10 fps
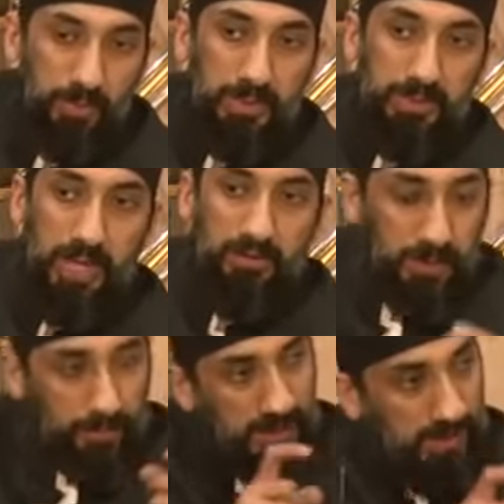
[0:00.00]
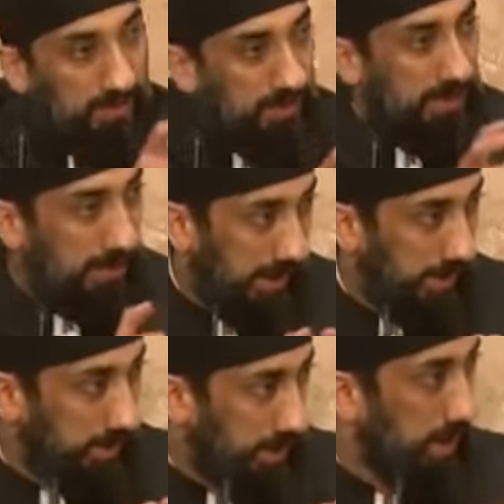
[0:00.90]
Well, every piece of this
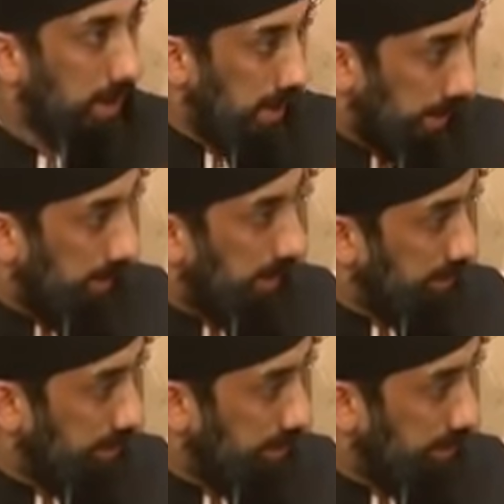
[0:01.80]
analogy, Allah is